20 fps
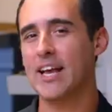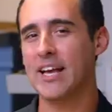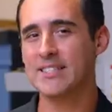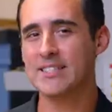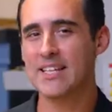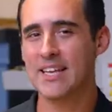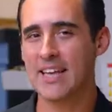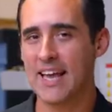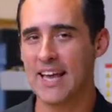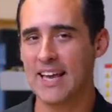at
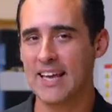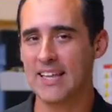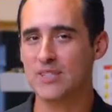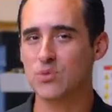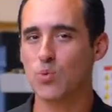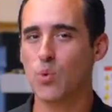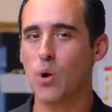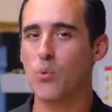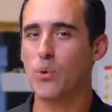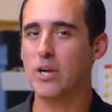today
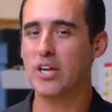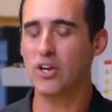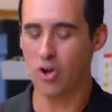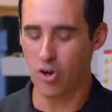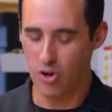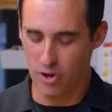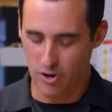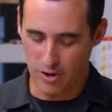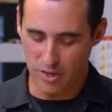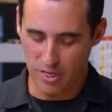is what we
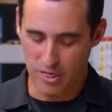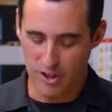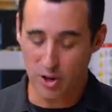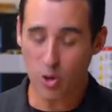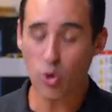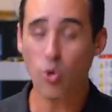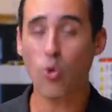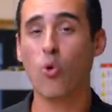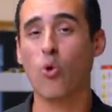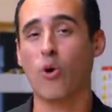call the
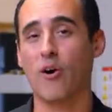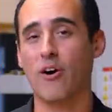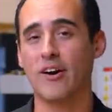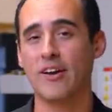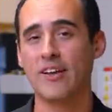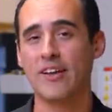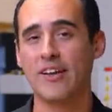core.